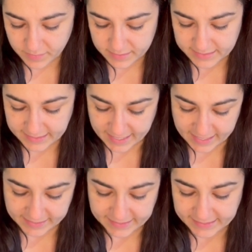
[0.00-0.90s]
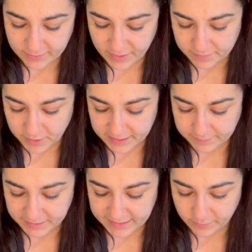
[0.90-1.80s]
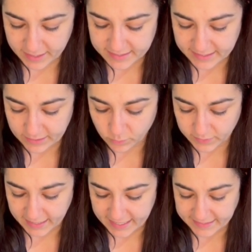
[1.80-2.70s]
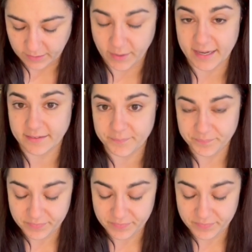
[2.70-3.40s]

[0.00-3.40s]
to say c squared minus b squared equals a squared.